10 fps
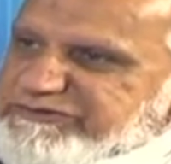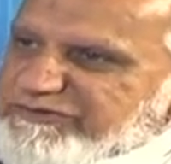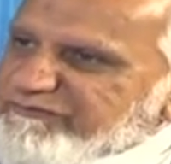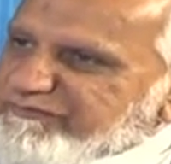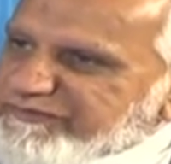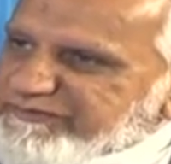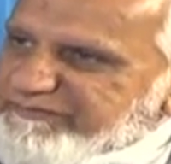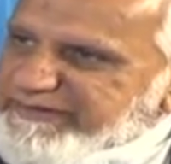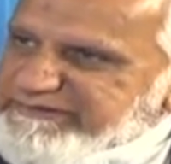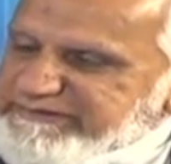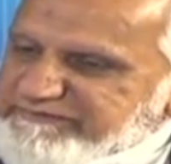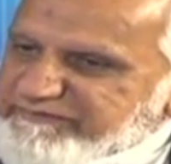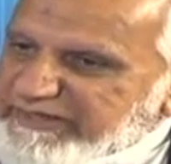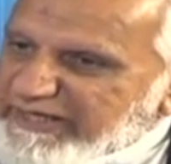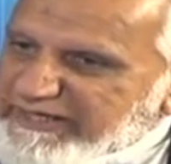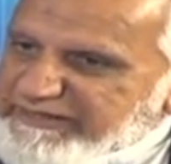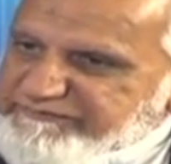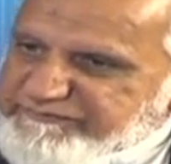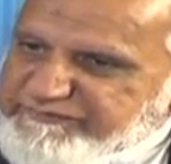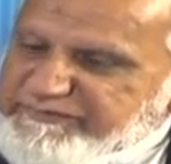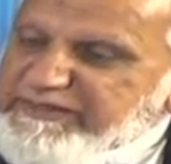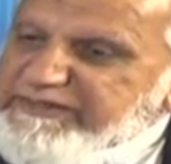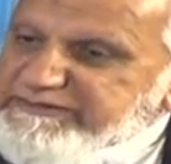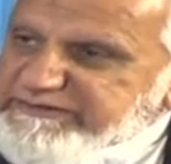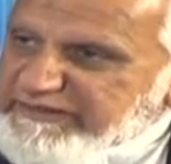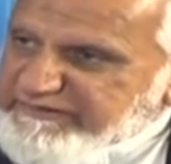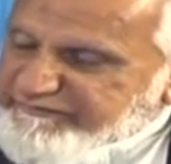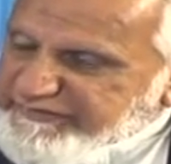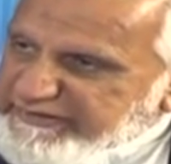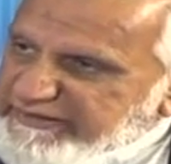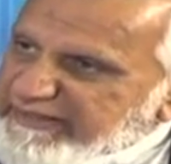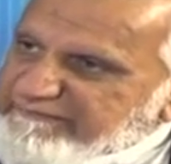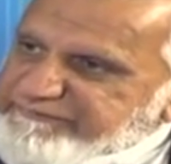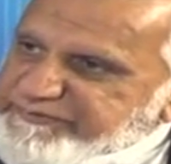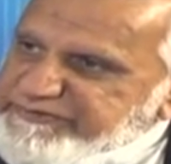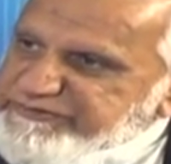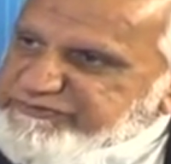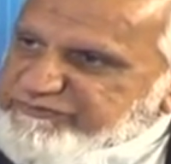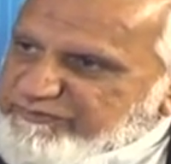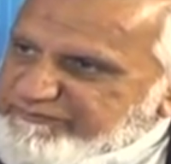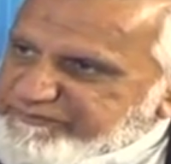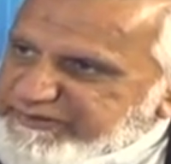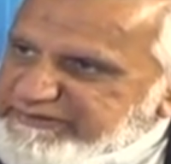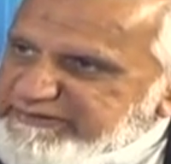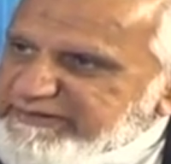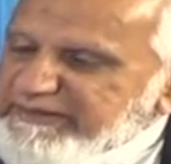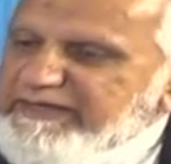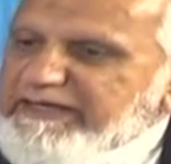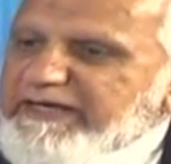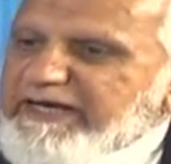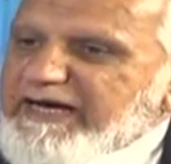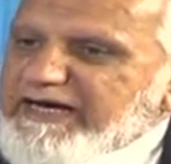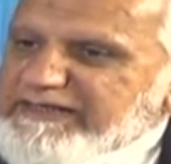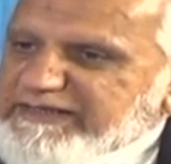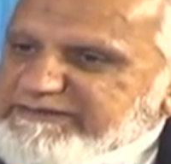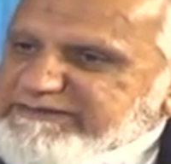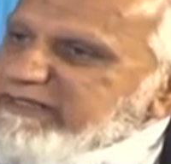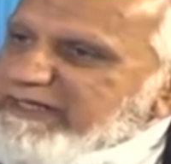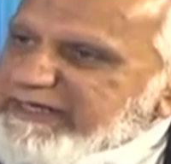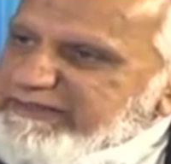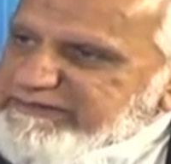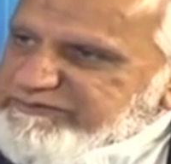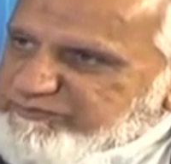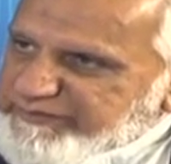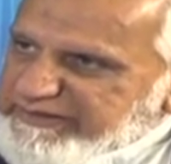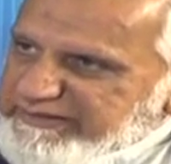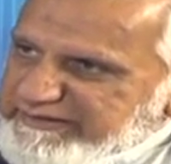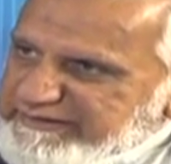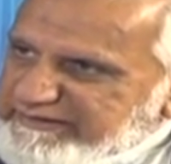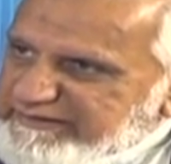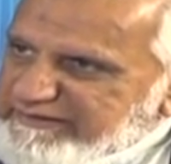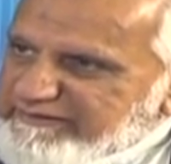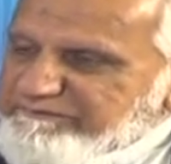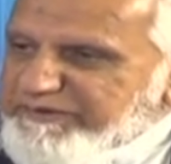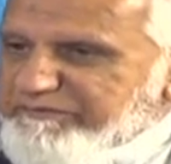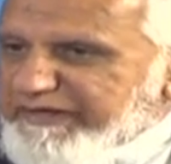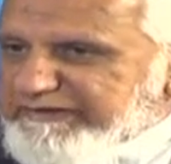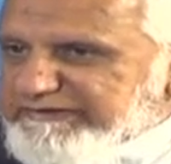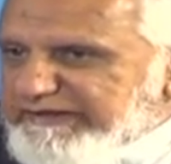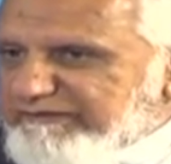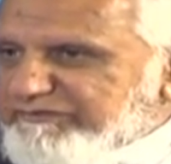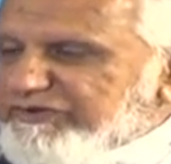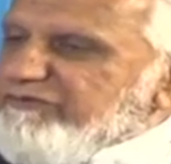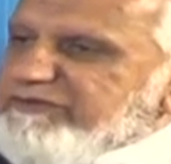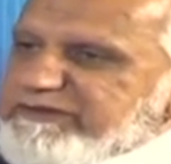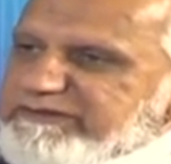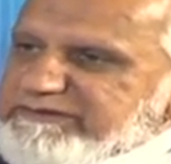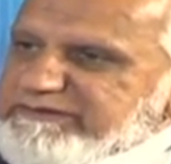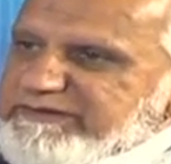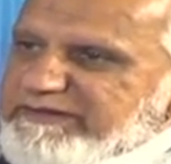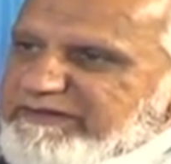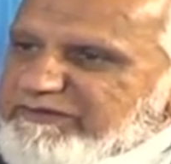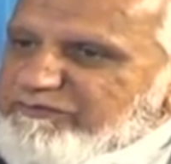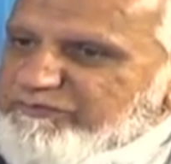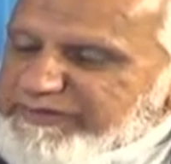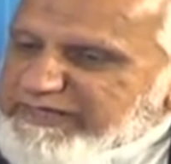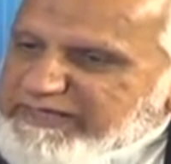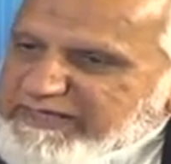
so forth, makes it very hard for South African companies to compete unless the rand is weaker. But by the same token, the